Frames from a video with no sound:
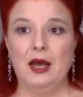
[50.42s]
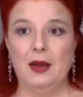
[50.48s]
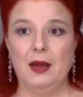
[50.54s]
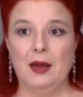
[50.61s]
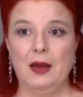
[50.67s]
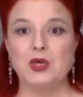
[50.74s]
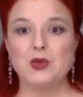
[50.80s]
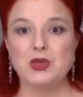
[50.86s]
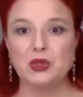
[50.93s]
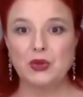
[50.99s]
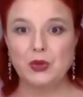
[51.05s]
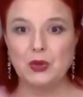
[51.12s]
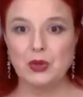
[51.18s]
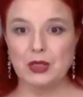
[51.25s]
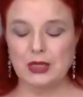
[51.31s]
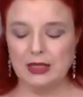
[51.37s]

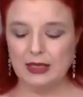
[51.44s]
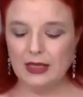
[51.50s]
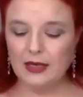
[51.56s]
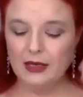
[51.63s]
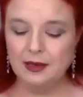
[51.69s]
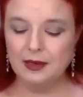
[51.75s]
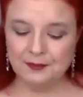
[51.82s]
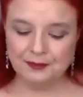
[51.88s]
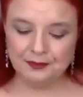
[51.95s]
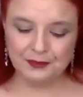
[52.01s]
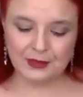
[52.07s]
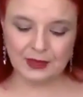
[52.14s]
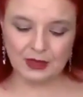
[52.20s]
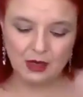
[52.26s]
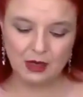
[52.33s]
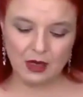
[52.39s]
musical uh,
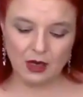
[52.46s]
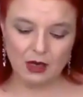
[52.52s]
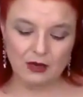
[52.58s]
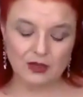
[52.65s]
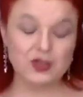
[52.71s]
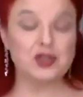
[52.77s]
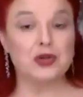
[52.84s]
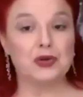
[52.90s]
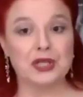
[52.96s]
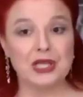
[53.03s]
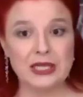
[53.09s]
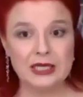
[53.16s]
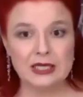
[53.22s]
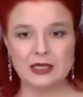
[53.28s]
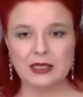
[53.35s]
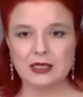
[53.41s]
uh,
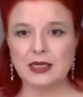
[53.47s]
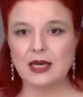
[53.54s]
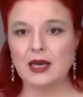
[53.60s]
journey.